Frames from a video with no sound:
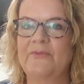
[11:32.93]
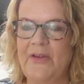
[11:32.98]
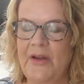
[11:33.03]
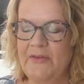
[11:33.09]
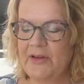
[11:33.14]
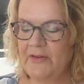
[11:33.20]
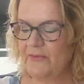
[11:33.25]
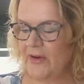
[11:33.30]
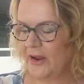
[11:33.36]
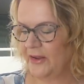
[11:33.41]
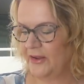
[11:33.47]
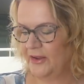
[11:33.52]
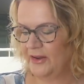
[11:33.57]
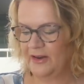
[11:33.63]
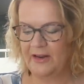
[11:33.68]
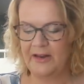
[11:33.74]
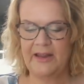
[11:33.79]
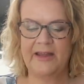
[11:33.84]
very
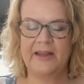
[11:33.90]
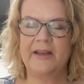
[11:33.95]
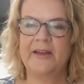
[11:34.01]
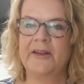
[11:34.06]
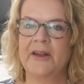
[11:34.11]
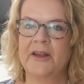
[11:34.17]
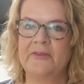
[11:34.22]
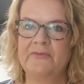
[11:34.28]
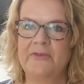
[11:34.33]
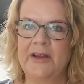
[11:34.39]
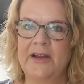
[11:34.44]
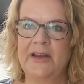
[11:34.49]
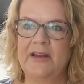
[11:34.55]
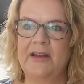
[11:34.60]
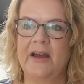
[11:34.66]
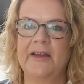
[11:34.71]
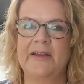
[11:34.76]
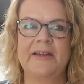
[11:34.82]
regularly and I
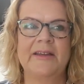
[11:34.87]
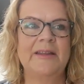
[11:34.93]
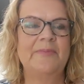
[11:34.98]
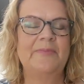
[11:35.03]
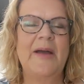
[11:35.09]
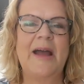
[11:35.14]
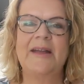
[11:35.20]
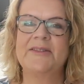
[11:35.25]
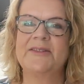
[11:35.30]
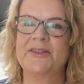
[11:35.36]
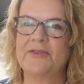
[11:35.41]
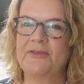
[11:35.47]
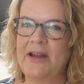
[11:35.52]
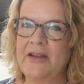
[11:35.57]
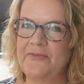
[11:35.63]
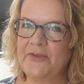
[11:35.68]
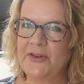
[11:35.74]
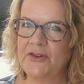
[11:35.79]
really like. And the pads are
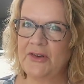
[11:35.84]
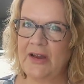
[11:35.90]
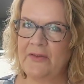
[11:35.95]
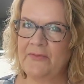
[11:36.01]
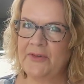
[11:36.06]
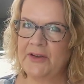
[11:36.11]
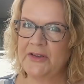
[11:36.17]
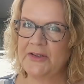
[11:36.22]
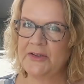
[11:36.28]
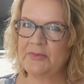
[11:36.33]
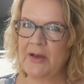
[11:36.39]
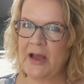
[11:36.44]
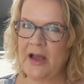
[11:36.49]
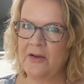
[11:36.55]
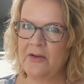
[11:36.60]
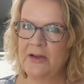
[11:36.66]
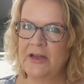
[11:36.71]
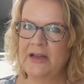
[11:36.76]
great for travel as
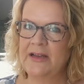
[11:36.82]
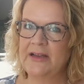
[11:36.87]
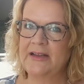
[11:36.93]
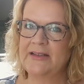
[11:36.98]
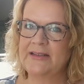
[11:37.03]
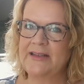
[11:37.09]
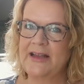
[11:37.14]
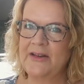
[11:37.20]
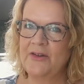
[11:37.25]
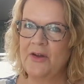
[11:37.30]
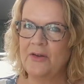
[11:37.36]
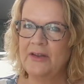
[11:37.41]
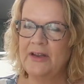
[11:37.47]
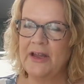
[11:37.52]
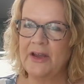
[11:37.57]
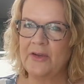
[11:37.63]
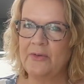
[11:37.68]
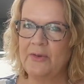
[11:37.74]
well because they're not
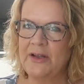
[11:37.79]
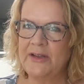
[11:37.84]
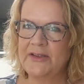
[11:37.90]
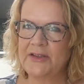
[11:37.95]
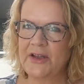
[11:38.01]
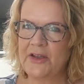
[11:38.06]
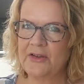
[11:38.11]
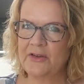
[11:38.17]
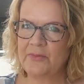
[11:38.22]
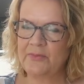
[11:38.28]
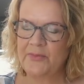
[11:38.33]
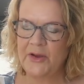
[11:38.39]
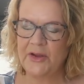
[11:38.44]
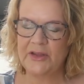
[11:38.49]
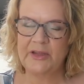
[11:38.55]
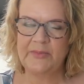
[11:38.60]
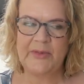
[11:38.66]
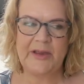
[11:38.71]
liquid so you can
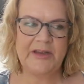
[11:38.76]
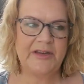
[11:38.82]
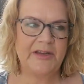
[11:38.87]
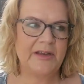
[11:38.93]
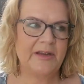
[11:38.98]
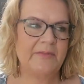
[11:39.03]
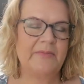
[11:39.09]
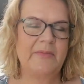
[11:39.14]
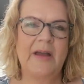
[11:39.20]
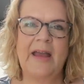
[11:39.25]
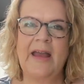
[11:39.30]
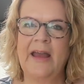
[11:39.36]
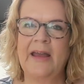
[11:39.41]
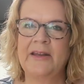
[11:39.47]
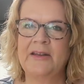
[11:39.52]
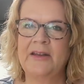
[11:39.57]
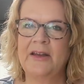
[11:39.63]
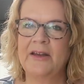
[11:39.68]
put them in your
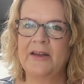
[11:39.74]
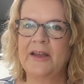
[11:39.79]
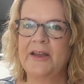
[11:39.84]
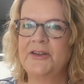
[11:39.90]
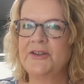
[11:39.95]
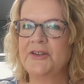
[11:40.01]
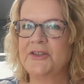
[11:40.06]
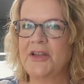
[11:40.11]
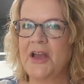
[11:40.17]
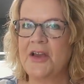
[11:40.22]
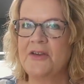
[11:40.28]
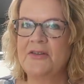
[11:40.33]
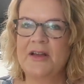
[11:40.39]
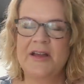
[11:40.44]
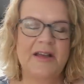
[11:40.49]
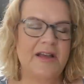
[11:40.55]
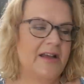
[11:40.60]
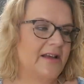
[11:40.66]
hand luggage. So
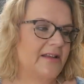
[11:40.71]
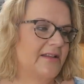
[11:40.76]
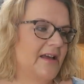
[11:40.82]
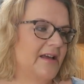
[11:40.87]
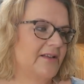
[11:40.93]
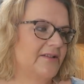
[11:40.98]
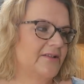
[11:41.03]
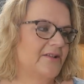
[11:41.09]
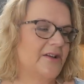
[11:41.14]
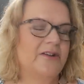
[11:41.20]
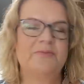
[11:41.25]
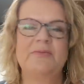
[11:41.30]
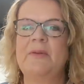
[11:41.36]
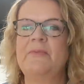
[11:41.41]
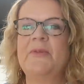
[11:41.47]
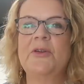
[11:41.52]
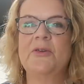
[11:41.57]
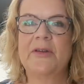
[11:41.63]
that's good
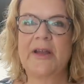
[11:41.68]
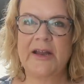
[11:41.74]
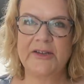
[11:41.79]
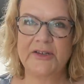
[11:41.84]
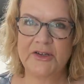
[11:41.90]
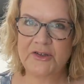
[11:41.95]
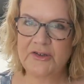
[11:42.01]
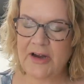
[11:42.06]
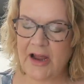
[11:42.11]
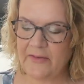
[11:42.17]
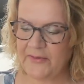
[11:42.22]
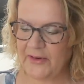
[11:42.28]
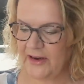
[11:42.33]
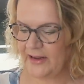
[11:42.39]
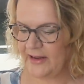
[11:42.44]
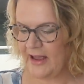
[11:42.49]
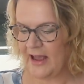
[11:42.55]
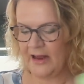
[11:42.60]
when we all get to
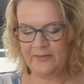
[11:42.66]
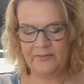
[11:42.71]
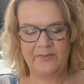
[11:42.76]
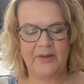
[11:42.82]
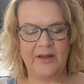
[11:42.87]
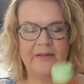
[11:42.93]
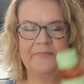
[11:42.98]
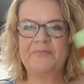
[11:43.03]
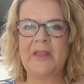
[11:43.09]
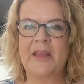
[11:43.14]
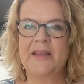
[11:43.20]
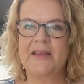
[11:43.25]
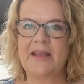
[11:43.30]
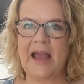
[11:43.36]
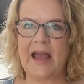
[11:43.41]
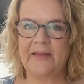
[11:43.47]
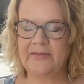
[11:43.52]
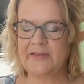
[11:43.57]
travel again. But
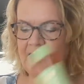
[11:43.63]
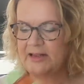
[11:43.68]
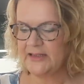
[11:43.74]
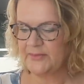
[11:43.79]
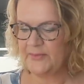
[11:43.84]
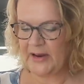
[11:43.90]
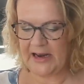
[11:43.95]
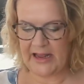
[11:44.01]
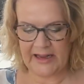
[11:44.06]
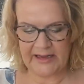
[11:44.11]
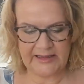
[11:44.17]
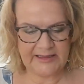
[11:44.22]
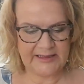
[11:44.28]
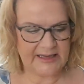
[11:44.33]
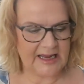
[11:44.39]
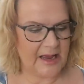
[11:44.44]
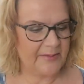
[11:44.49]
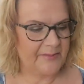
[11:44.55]
yeah, that's my next
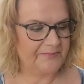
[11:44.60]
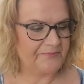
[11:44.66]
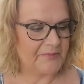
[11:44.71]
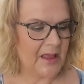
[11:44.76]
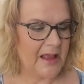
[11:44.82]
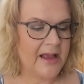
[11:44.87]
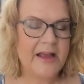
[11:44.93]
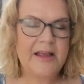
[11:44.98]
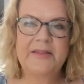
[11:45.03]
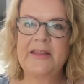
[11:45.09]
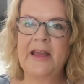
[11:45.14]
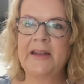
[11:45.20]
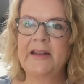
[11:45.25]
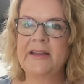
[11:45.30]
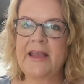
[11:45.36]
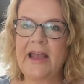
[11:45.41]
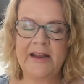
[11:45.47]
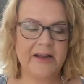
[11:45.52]
step.
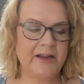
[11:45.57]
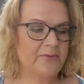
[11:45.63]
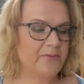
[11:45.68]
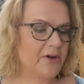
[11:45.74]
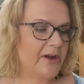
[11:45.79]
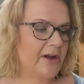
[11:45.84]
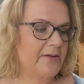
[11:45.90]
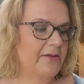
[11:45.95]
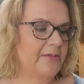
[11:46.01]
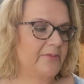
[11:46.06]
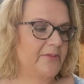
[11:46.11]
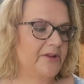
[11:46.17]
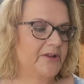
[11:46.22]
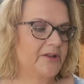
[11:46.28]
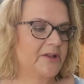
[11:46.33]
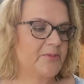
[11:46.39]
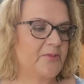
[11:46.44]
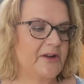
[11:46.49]
Then again, I will go in
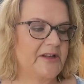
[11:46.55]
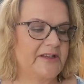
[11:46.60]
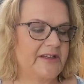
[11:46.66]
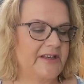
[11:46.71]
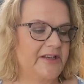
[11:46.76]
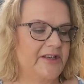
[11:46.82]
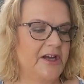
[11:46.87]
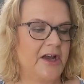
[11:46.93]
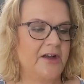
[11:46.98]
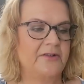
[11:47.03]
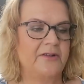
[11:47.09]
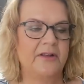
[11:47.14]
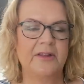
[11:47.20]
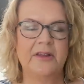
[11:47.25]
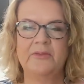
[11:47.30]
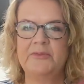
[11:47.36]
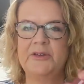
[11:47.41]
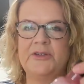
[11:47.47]
with the spritzy
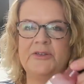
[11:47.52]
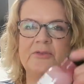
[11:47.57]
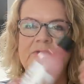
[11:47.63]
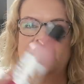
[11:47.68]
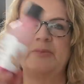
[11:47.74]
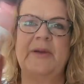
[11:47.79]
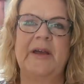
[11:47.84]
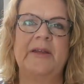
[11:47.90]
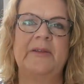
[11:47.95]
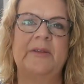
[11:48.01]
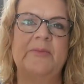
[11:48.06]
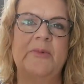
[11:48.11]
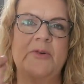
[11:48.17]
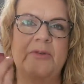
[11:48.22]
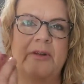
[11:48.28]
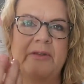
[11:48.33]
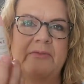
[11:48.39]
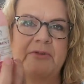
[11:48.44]
toner that we talked about in the
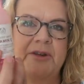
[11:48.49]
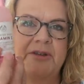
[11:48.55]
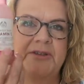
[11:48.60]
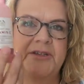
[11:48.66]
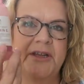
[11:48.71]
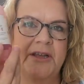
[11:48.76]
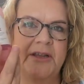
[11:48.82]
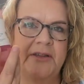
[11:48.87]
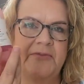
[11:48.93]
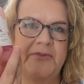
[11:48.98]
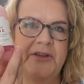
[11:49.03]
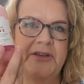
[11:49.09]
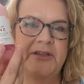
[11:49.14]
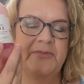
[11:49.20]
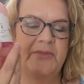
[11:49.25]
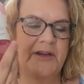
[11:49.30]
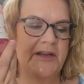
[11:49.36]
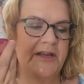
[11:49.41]
morning routine, the
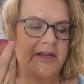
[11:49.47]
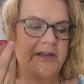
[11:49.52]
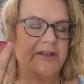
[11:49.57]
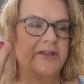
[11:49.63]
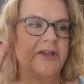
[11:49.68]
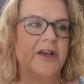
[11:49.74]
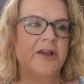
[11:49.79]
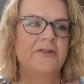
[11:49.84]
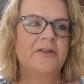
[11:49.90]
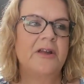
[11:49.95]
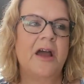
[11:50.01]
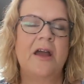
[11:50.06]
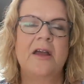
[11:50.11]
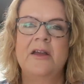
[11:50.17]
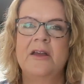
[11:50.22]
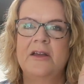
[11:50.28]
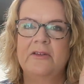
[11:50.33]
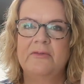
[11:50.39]
vitamin E
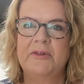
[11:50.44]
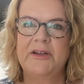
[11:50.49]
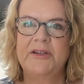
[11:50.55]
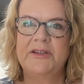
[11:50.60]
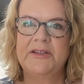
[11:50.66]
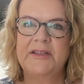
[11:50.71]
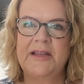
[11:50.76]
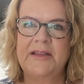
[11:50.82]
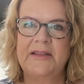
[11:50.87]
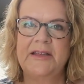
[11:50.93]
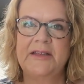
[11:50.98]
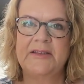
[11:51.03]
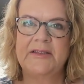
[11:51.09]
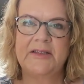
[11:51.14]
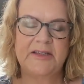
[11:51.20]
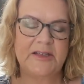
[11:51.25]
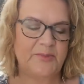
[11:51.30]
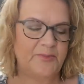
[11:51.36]
toner, which is in
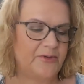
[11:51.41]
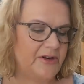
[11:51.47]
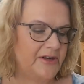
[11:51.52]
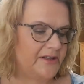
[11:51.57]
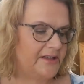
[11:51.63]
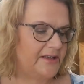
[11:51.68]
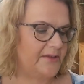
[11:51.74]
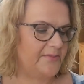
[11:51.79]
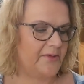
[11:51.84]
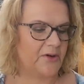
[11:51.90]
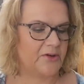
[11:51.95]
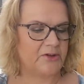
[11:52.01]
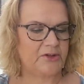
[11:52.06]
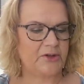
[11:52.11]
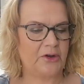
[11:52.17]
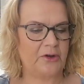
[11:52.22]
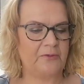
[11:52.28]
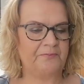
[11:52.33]
this spritzy
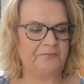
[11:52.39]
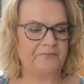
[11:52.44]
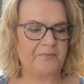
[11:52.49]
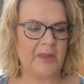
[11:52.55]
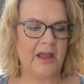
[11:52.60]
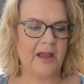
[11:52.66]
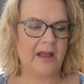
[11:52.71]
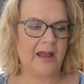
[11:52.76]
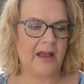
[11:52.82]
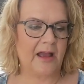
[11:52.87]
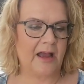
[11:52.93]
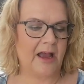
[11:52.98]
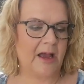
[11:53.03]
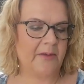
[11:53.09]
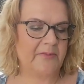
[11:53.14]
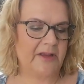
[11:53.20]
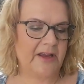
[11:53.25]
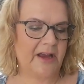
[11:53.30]
bottle.
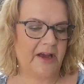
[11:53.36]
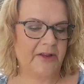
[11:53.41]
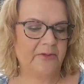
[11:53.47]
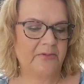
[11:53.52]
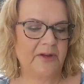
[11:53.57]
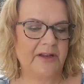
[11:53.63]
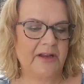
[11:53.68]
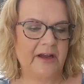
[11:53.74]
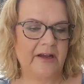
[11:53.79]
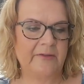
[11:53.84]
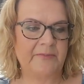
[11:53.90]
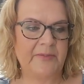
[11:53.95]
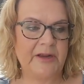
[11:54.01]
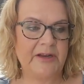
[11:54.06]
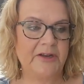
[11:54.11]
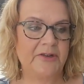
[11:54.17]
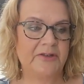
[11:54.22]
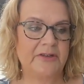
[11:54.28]
Um, the other one that I've
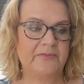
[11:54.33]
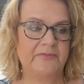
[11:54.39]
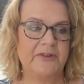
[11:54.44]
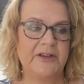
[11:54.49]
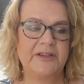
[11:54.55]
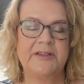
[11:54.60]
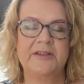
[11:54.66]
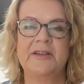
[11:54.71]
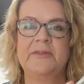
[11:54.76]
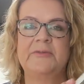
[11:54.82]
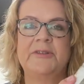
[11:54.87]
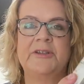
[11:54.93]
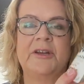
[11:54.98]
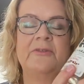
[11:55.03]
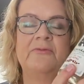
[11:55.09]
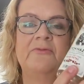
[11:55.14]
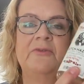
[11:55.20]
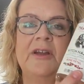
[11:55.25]
been using recently,
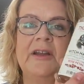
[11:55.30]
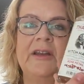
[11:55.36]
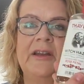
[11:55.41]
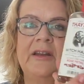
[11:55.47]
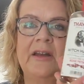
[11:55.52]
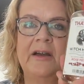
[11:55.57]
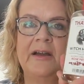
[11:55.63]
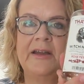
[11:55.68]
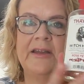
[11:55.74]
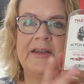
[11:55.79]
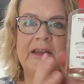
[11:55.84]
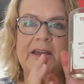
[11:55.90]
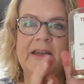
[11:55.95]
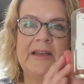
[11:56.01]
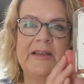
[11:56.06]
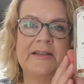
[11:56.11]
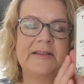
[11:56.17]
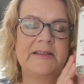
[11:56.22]
which I really like,
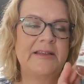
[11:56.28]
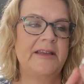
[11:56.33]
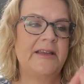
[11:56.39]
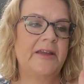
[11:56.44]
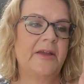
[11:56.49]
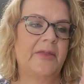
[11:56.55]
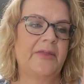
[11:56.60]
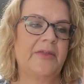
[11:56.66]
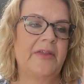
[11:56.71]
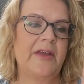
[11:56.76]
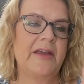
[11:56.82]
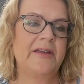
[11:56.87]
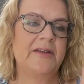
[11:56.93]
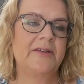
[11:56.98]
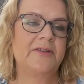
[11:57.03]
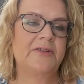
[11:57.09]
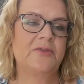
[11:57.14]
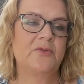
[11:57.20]
is the
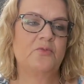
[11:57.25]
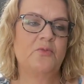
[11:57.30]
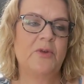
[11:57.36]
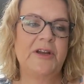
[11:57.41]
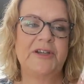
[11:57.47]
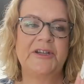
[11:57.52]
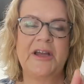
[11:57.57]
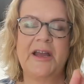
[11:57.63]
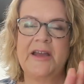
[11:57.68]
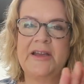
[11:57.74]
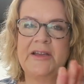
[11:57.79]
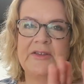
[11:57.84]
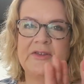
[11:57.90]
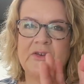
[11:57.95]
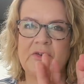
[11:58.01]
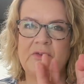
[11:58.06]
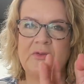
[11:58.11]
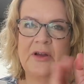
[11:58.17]
Thayers Witch
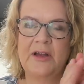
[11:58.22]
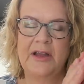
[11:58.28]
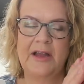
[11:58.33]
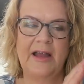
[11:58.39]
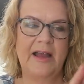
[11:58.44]
Hazel